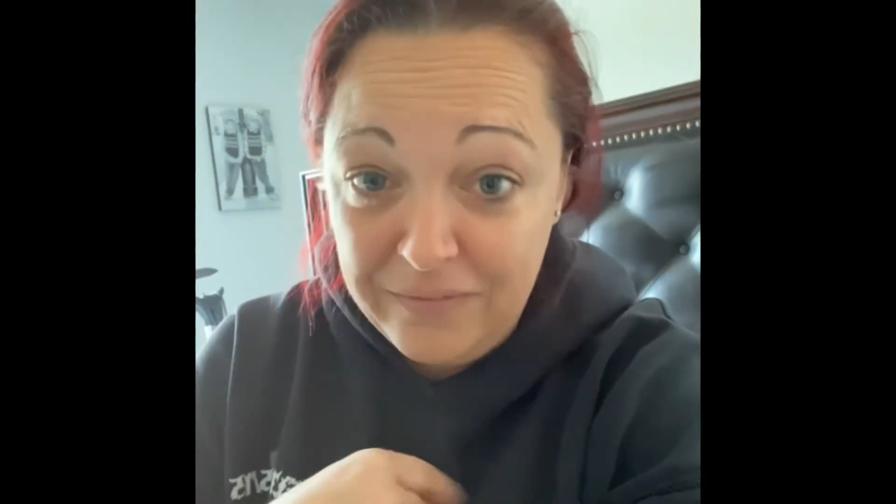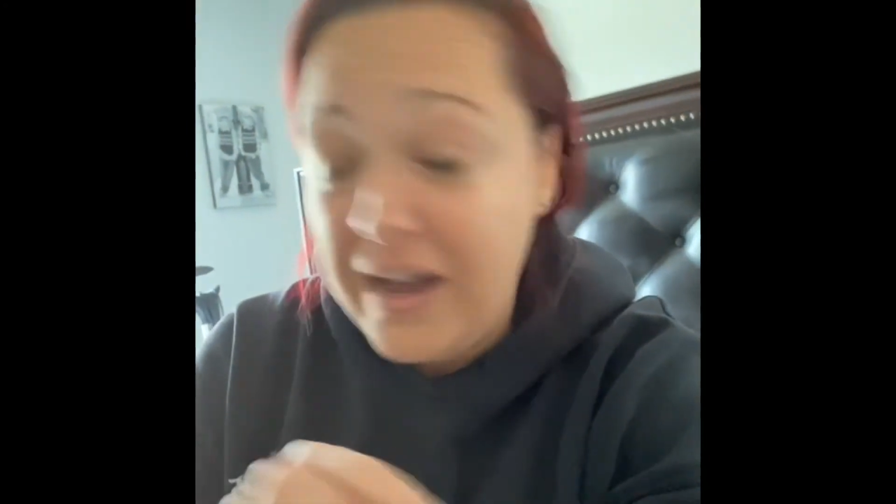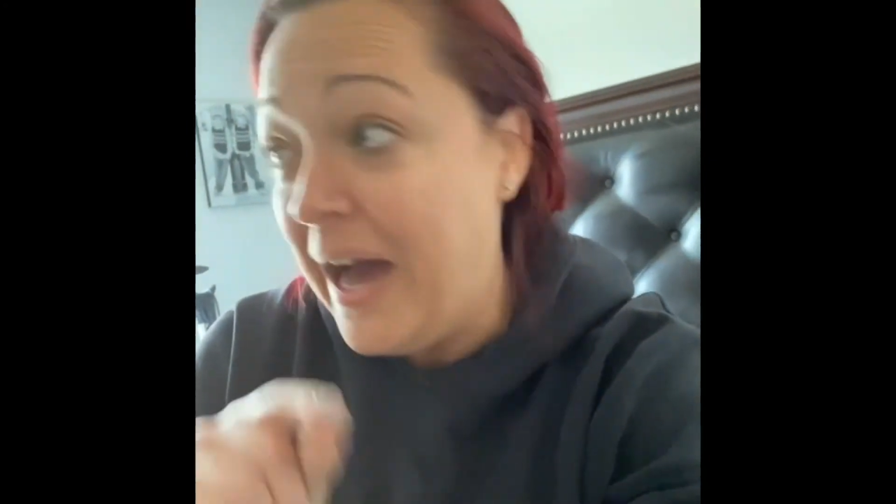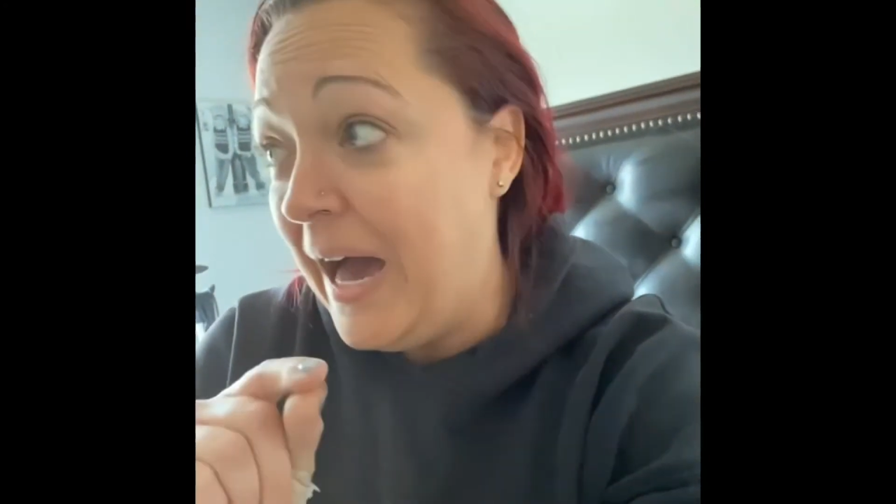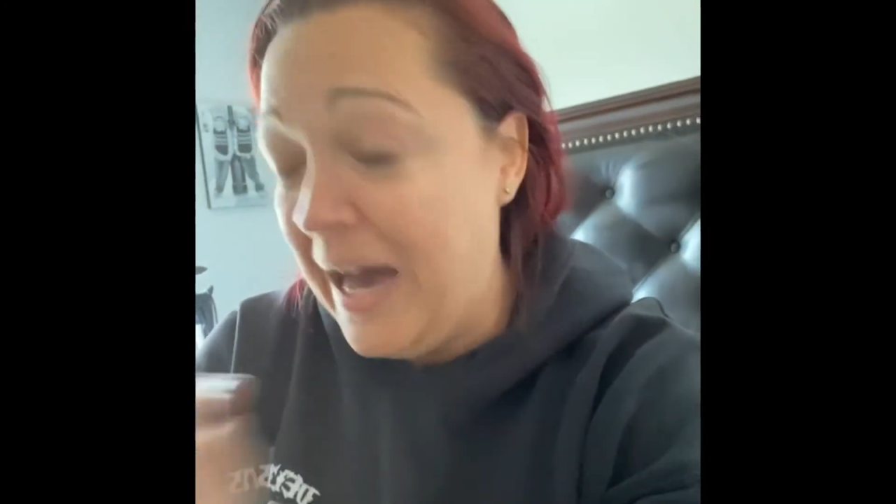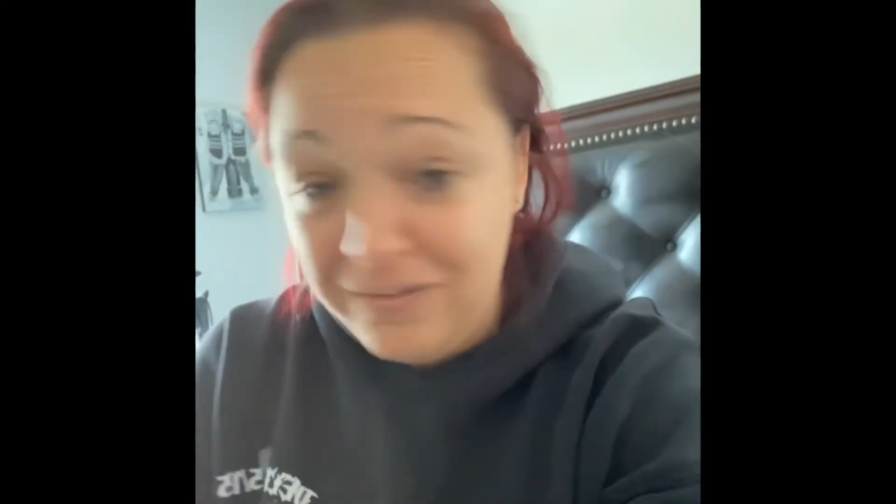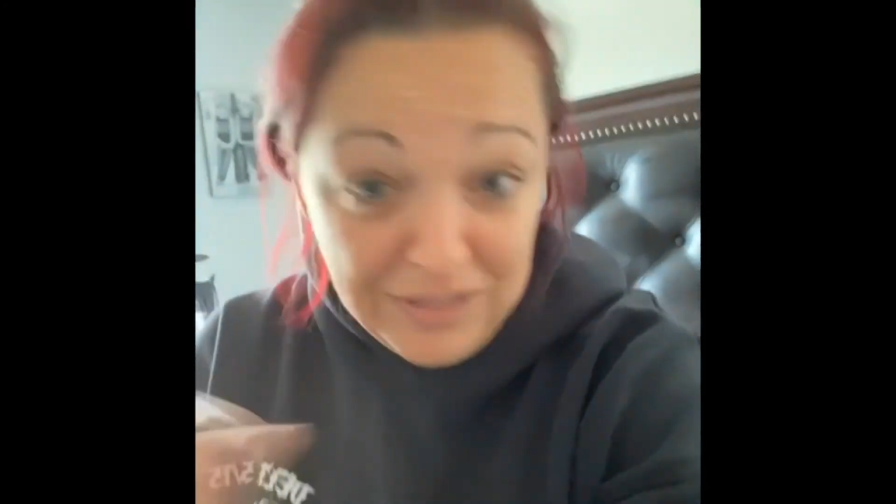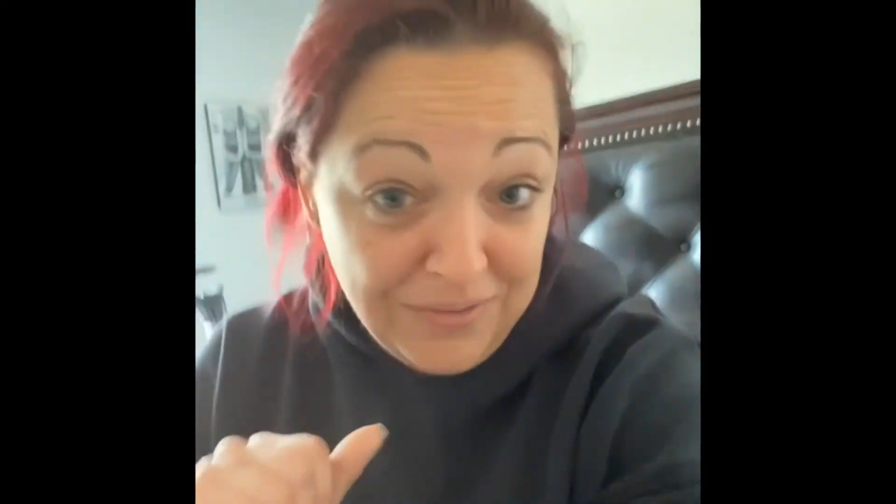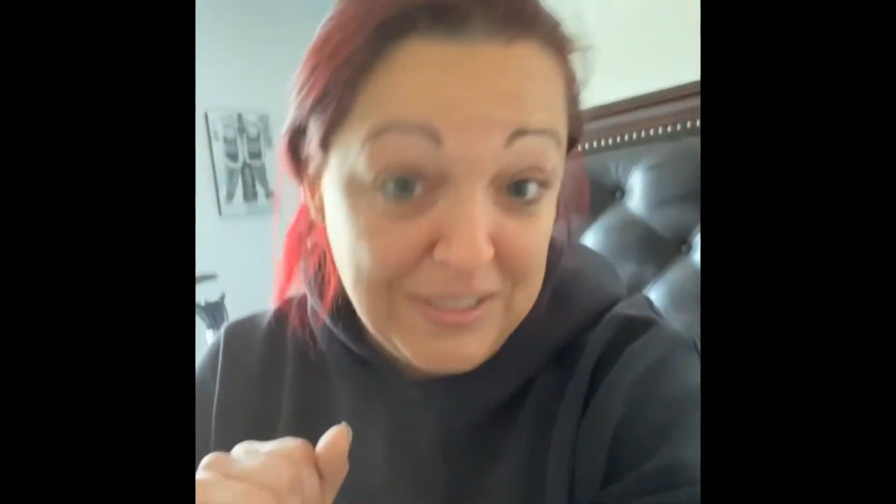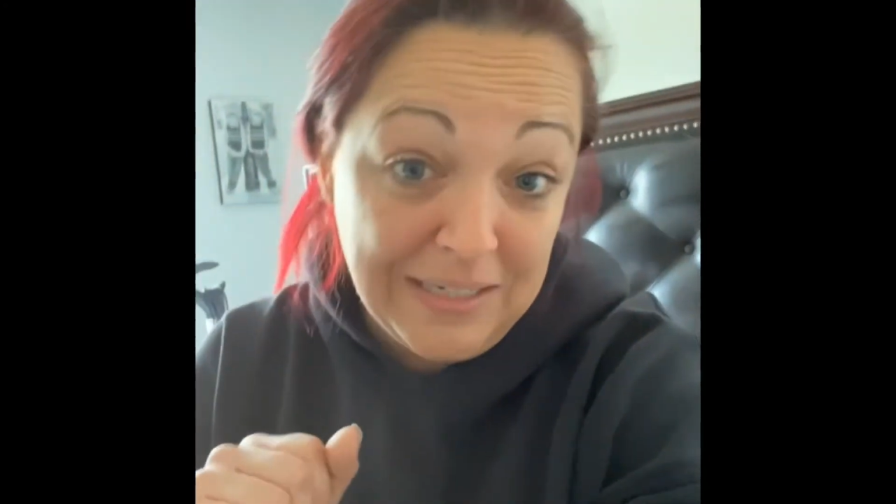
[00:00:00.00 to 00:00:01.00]
I've lived
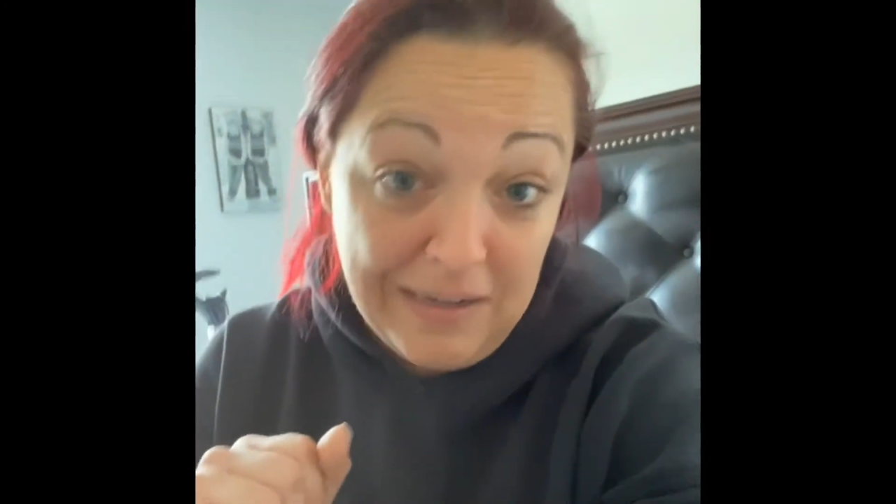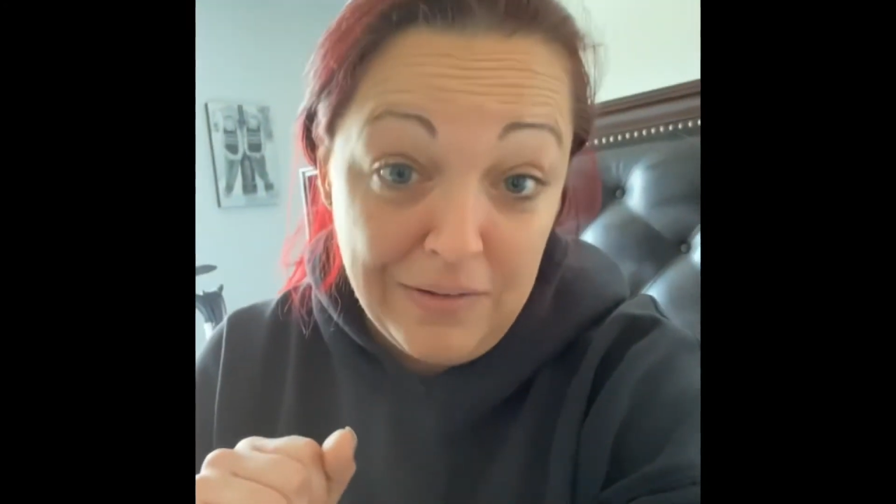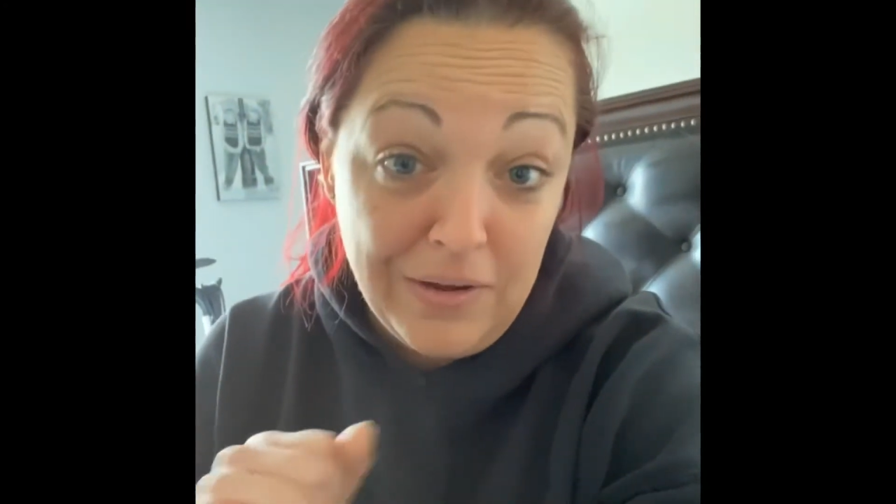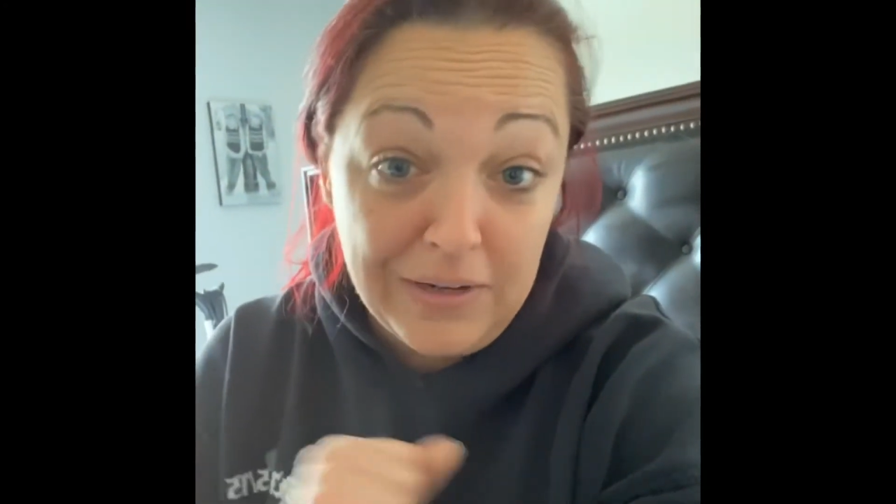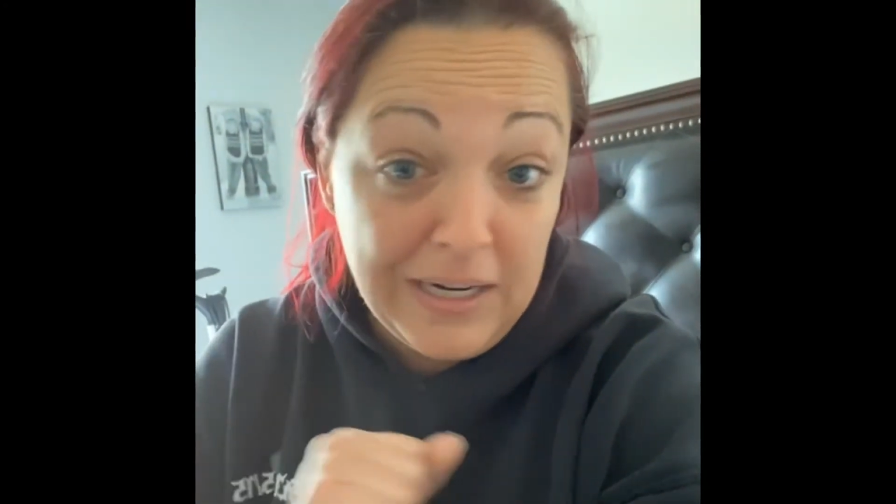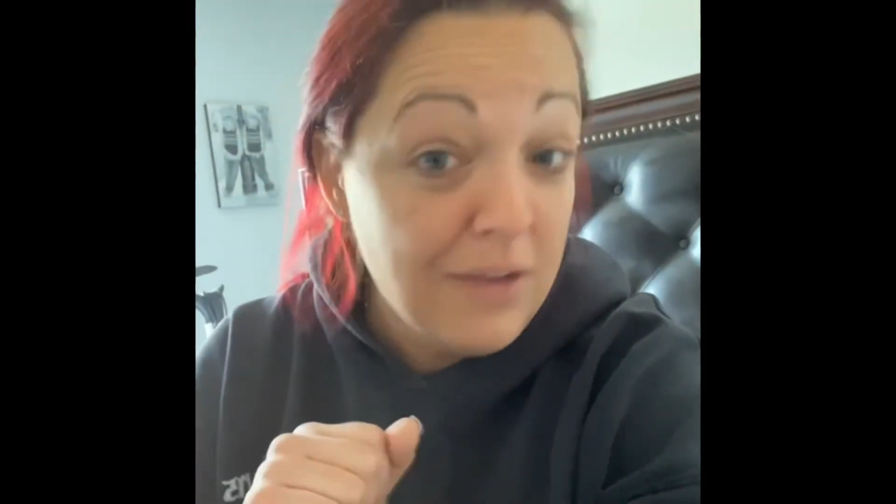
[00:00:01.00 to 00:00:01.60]
in hell long enough.